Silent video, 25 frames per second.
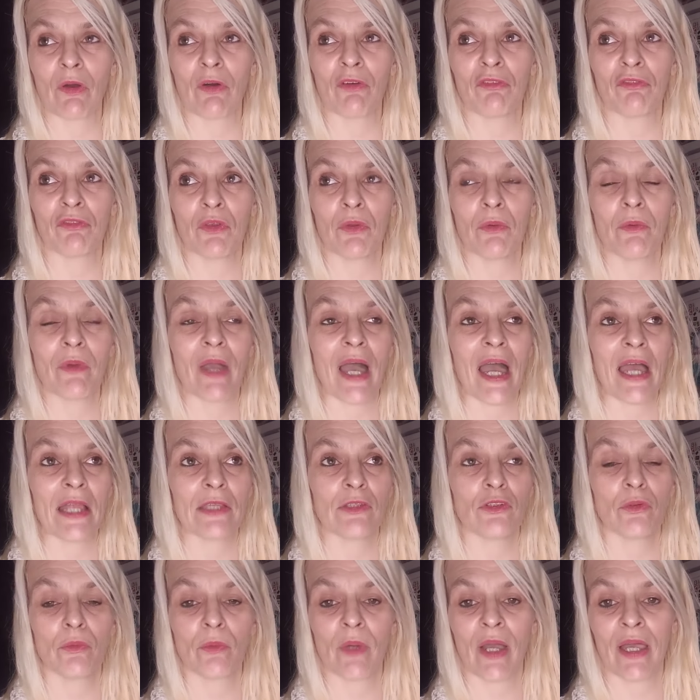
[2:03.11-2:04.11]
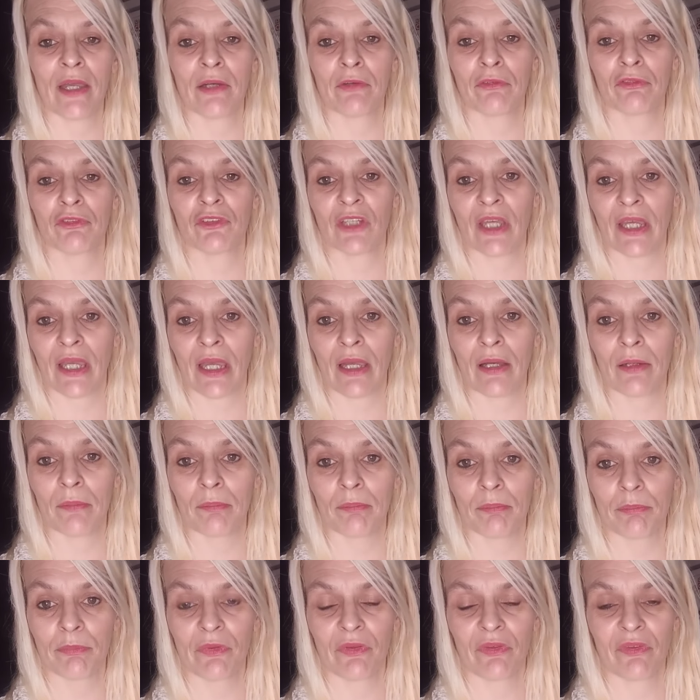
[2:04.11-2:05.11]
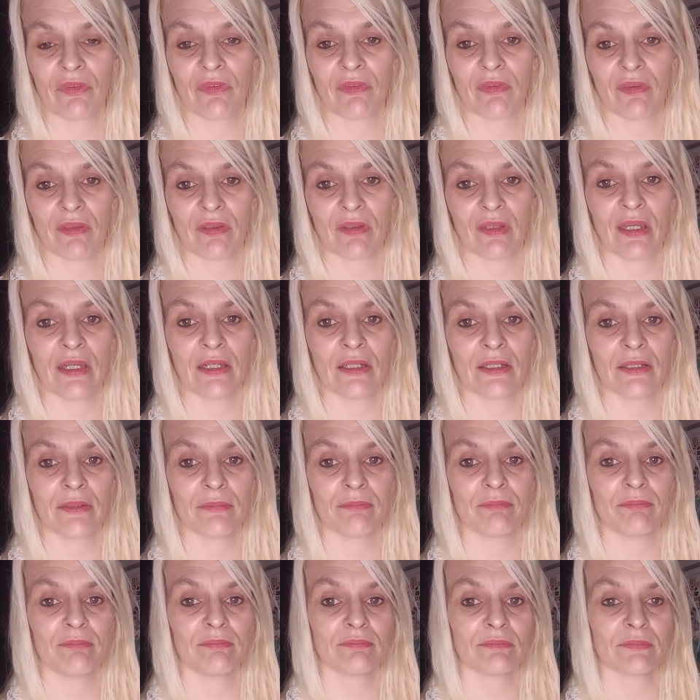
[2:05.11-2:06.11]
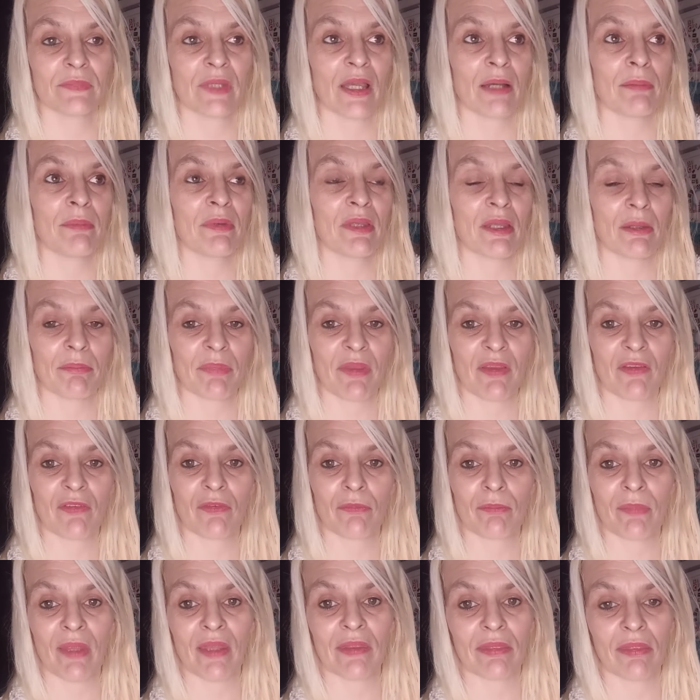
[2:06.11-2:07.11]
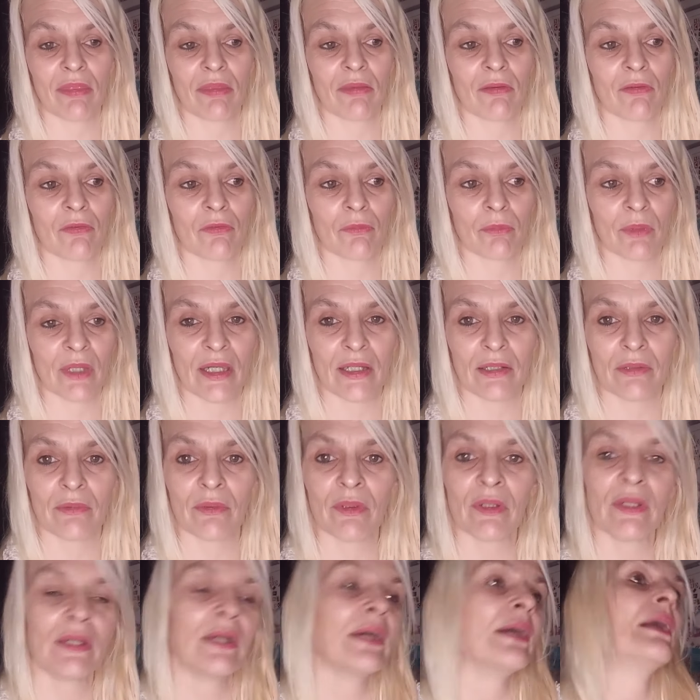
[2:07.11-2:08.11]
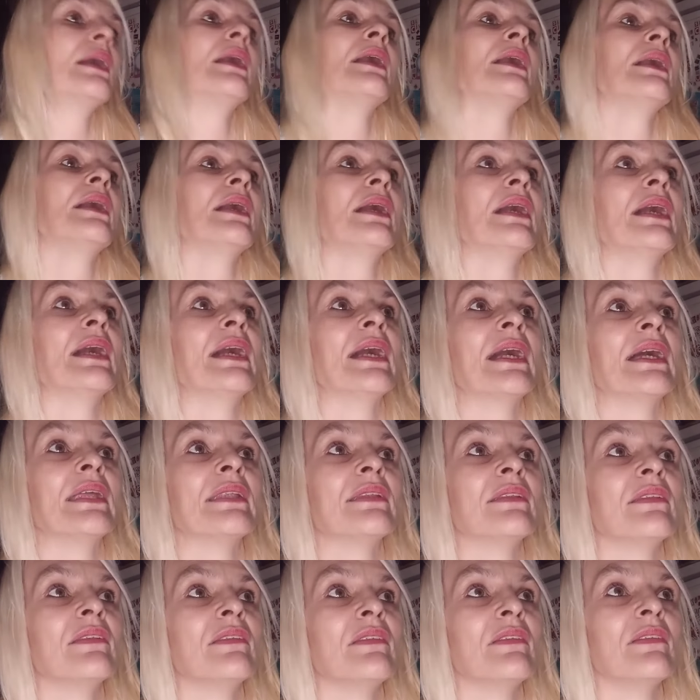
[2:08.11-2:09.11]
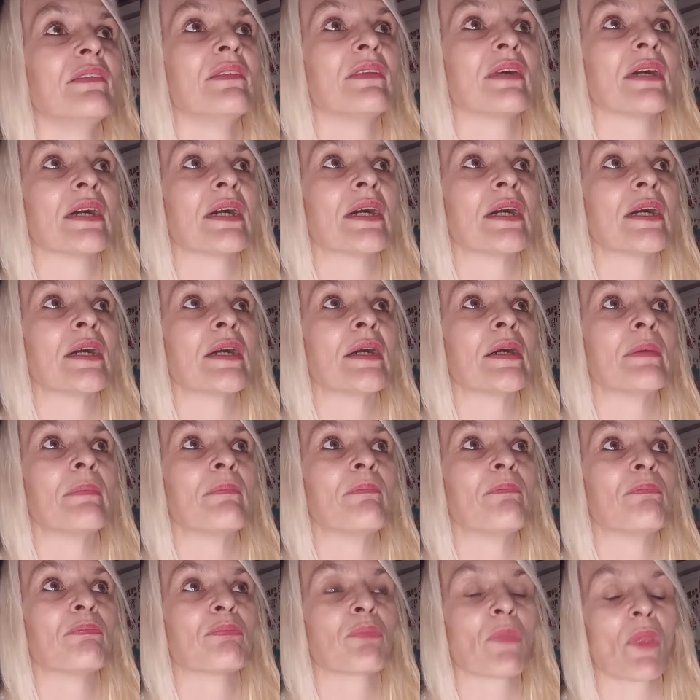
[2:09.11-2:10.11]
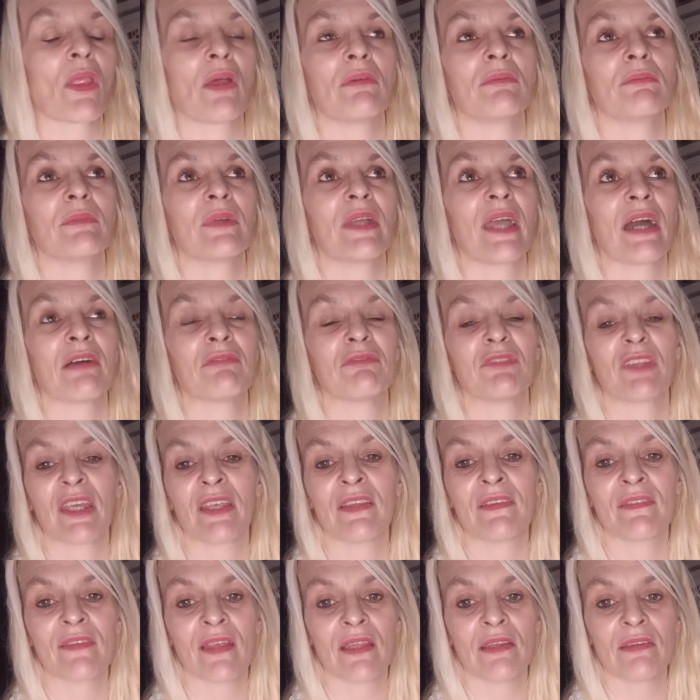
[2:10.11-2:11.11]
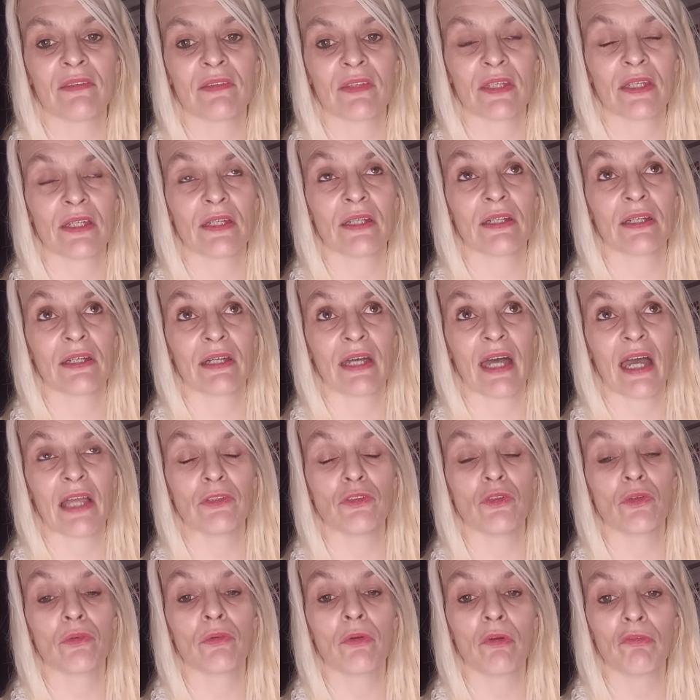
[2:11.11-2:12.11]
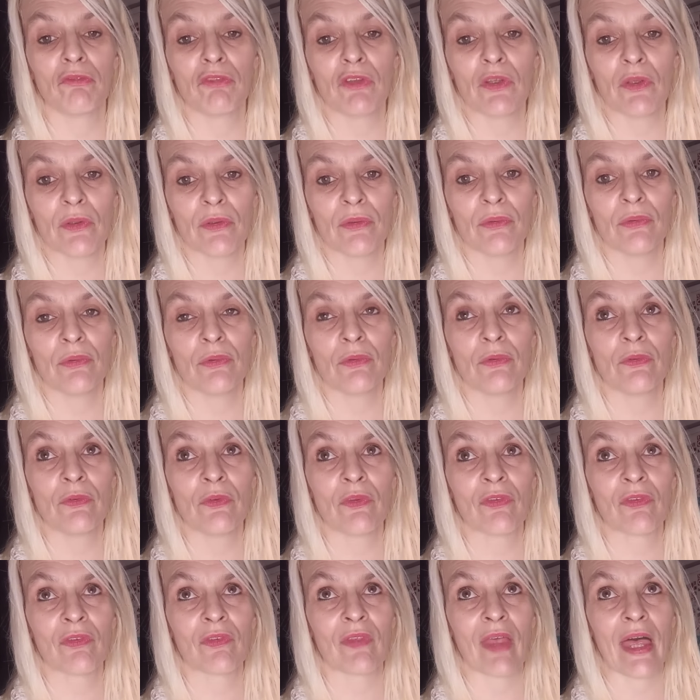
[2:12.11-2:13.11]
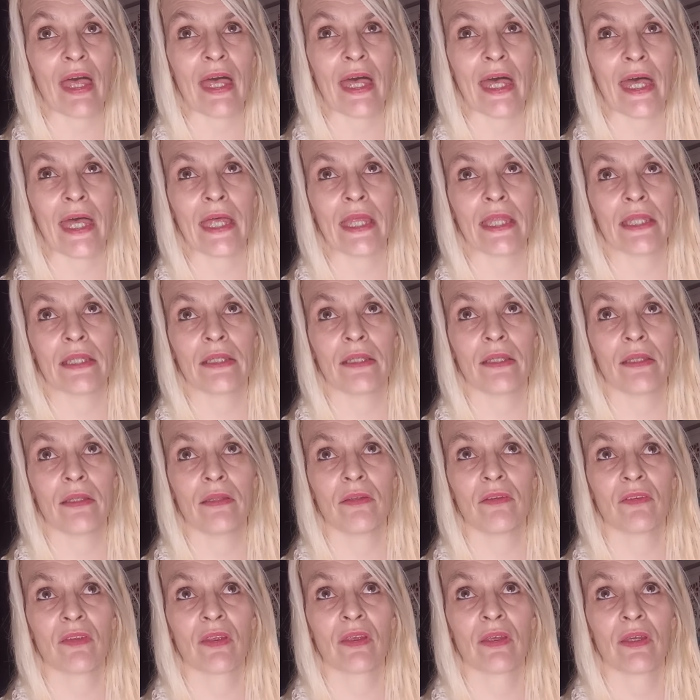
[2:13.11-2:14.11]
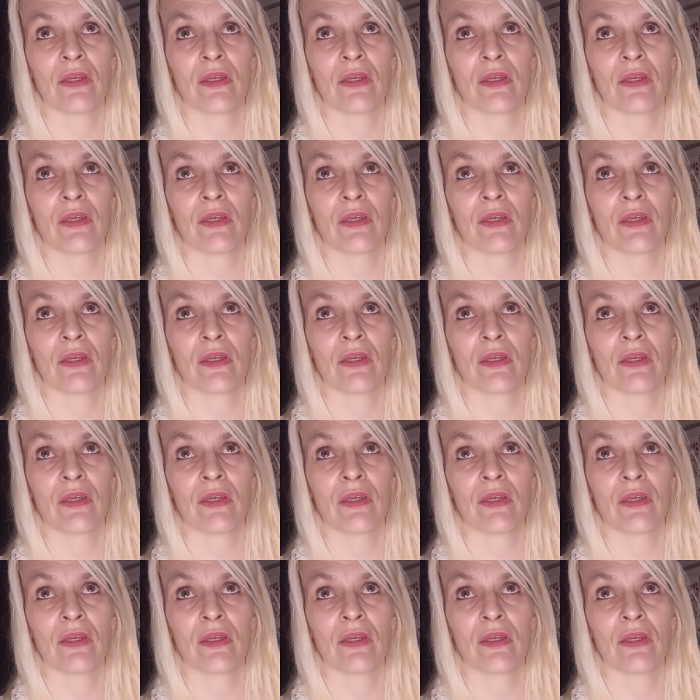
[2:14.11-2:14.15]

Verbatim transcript: got a few annual health checkups um, coming up this month as well. And um, we have day centre annual reviews and